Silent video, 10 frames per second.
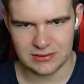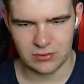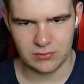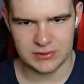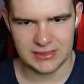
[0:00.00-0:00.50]
as
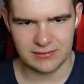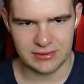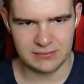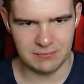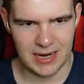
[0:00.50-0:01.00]
oh dear,
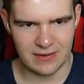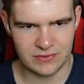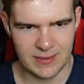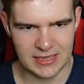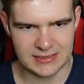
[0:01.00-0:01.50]
he might have
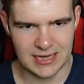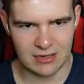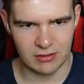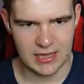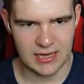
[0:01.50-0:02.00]
to make a
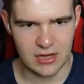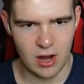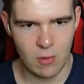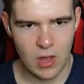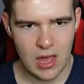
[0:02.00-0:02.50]
tackle here, you
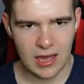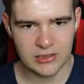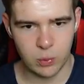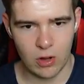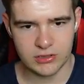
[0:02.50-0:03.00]
know.
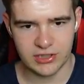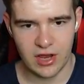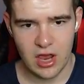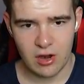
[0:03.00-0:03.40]
As Water